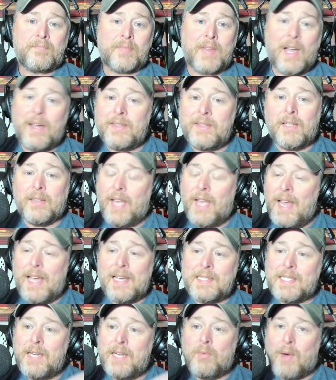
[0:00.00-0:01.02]

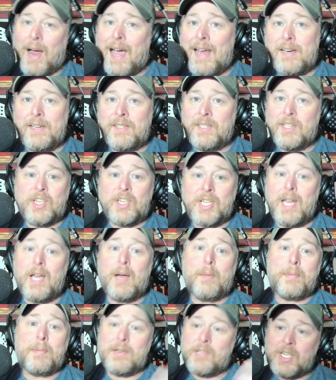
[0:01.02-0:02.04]
Nonetheless, he righted the
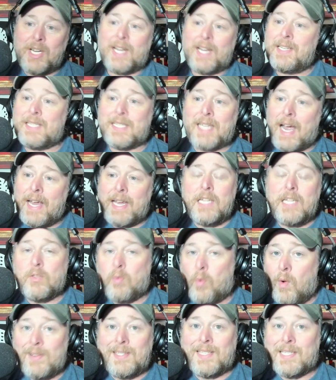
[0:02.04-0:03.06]
ship, and Shane Steichen's
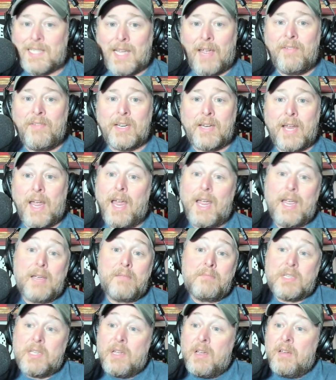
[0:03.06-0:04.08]
won seven
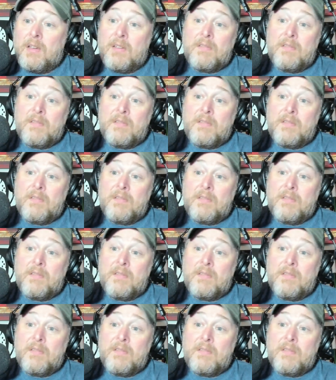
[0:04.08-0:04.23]
games,